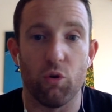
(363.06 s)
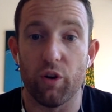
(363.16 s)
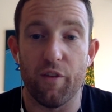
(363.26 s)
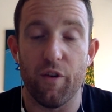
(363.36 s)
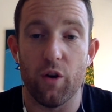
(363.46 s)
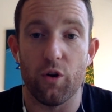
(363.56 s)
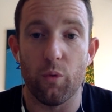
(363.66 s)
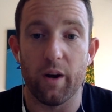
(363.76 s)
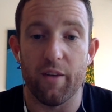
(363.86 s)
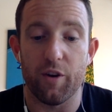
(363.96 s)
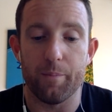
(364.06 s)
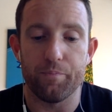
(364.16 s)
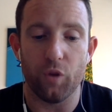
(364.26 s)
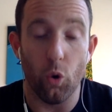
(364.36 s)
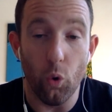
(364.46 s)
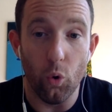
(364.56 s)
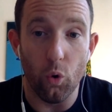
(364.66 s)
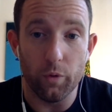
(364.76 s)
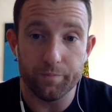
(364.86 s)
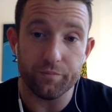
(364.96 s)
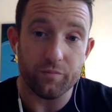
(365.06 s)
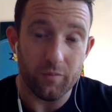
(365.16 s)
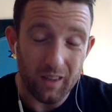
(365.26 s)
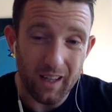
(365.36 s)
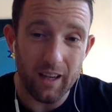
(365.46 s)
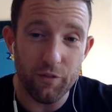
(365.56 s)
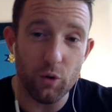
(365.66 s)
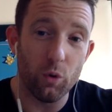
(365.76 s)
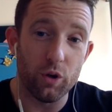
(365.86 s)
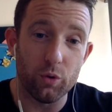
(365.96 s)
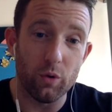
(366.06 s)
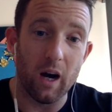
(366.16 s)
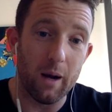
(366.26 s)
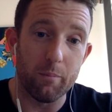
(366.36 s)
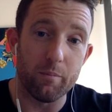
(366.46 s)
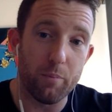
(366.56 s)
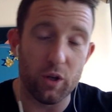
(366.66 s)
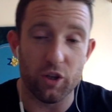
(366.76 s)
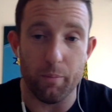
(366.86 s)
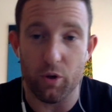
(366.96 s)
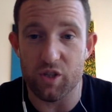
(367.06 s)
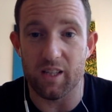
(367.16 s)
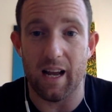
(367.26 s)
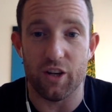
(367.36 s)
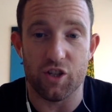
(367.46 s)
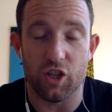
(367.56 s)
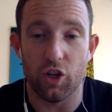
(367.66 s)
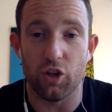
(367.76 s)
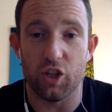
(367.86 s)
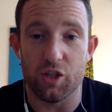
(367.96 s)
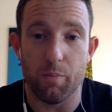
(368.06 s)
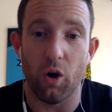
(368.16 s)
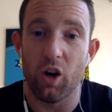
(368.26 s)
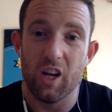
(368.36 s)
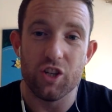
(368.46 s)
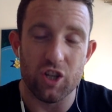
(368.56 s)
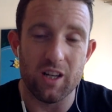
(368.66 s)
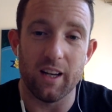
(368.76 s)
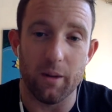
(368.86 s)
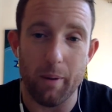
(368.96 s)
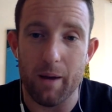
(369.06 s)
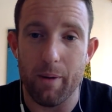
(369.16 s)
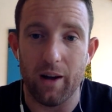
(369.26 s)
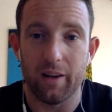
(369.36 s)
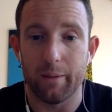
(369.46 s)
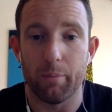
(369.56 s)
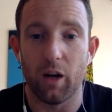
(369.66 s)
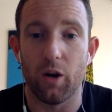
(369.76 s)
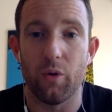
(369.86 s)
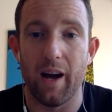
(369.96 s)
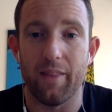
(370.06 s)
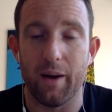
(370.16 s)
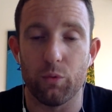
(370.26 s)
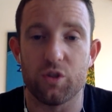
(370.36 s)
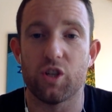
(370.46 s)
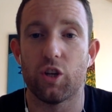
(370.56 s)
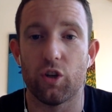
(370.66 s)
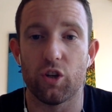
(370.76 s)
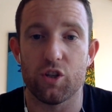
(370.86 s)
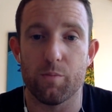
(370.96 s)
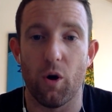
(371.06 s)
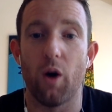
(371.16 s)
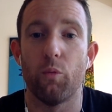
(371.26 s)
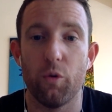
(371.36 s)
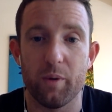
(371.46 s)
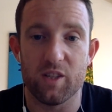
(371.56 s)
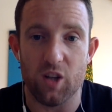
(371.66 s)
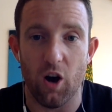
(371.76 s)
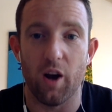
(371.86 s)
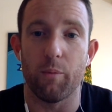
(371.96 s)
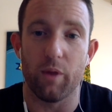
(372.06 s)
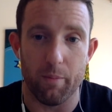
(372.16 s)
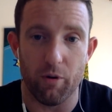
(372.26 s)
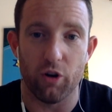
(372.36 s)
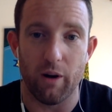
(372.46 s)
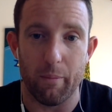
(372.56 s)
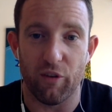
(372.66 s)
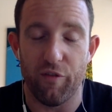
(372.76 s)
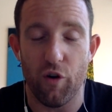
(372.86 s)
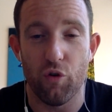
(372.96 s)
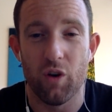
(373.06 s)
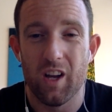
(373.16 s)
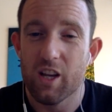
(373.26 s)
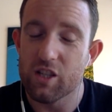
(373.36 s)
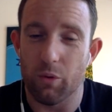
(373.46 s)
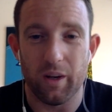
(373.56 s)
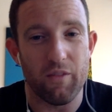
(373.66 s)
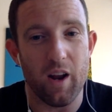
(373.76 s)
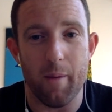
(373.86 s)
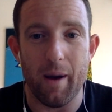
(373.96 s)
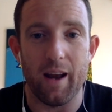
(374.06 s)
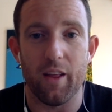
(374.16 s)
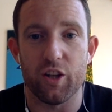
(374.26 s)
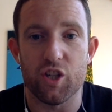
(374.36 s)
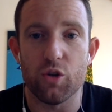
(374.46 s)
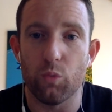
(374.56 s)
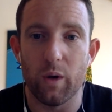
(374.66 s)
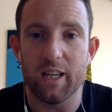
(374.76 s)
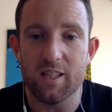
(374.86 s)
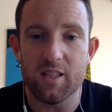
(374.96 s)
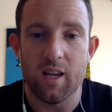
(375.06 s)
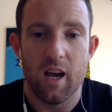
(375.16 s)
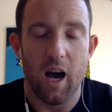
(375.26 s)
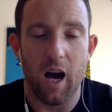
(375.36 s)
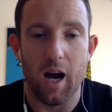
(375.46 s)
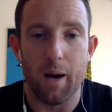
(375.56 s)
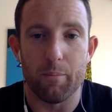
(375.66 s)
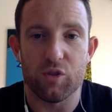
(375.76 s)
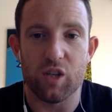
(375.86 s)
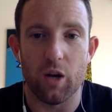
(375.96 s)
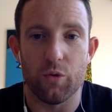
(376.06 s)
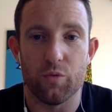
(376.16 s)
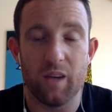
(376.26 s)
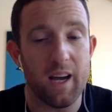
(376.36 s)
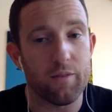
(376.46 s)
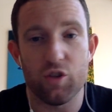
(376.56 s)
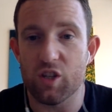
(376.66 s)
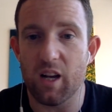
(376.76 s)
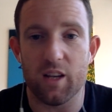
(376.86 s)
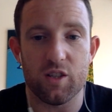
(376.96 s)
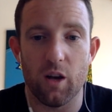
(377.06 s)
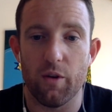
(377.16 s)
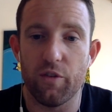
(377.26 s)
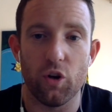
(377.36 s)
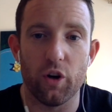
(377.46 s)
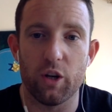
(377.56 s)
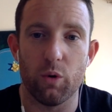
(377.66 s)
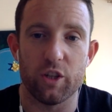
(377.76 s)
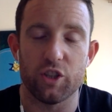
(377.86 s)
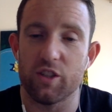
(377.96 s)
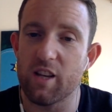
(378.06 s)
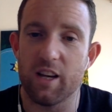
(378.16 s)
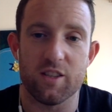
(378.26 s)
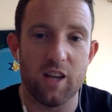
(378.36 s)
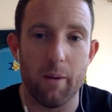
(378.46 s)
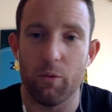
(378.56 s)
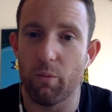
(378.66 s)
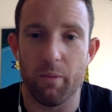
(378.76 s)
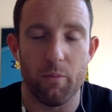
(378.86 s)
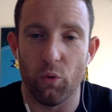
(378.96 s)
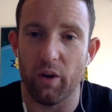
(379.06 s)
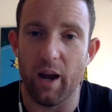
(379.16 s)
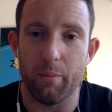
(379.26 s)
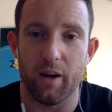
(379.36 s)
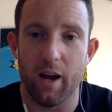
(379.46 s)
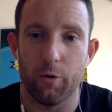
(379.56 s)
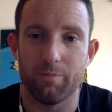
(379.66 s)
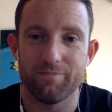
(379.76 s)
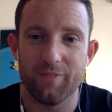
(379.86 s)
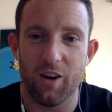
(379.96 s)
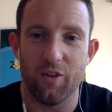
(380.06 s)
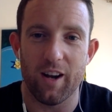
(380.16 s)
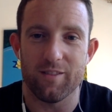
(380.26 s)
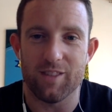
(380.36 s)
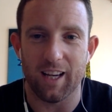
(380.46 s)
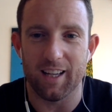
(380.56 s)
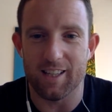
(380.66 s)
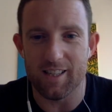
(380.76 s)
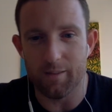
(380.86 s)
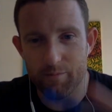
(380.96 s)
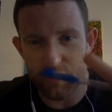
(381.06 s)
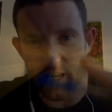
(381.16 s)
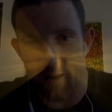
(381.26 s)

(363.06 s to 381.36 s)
or on your phone or whatever. Or if you want to um, put your deposit down and secure your spot, just click the PayPal link below and that will secure your spot. And we'll be starting when the program is full, so we're giving it about another two weeks. Um, so, yeah, just let us know if you've got any questions, hit us up, and we're more than happy to help. All right, take it easy. See